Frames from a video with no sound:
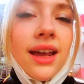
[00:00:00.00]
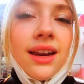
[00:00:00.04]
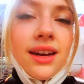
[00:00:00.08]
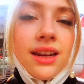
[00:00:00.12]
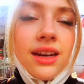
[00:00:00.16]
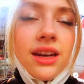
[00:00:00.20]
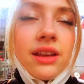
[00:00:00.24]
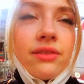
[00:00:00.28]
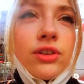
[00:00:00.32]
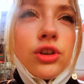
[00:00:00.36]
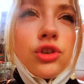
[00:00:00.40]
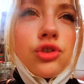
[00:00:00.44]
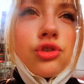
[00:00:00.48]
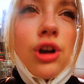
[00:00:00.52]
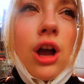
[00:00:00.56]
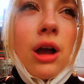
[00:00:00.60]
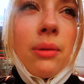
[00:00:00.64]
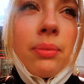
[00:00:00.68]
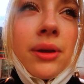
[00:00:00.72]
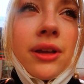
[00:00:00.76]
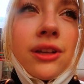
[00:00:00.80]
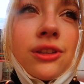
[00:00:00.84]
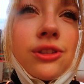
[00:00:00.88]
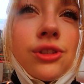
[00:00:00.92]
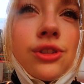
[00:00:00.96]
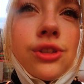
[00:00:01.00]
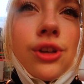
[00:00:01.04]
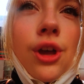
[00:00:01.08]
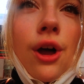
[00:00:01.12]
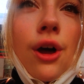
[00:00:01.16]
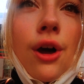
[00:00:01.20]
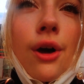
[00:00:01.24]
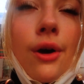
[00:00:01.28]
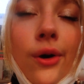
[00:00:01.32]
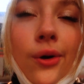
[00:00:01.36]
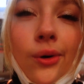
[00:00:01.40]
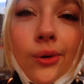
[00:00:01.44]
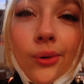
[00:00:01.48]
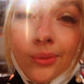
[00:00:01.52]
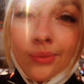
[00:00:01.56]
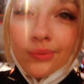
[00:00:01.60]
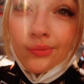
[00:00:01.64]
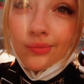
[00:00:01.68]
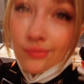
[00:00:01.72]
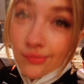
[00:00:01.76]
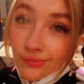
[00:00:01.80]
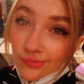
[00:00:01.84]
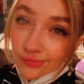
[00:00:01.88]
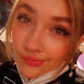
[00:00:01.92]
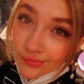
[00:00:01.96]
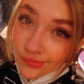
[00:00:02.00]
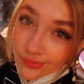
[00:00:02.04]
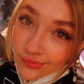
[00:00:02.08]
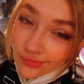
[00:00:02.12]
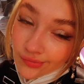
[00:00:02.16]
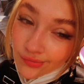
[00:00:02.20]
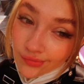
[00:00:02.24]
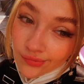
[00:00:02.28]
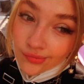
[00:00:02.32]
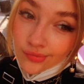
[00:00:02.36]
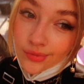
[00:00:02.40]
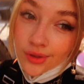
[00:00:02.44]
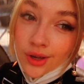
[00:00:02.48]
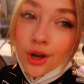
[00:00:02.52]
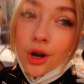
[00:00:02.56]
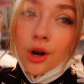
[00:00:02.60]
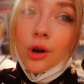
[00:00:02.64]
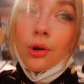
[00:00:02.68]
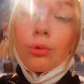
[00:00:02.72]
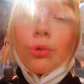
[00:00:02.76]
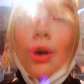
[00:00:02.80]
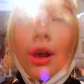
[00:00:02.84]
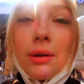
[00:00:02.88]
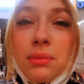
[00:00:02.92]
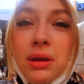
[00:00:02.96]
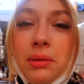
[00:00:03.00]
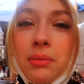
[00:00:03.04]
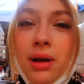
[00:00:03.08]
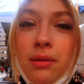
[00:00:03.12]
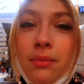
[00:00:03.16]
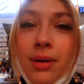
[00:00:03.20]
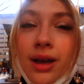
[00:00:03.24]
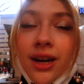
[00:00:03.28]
I didn't even drop it, so run me my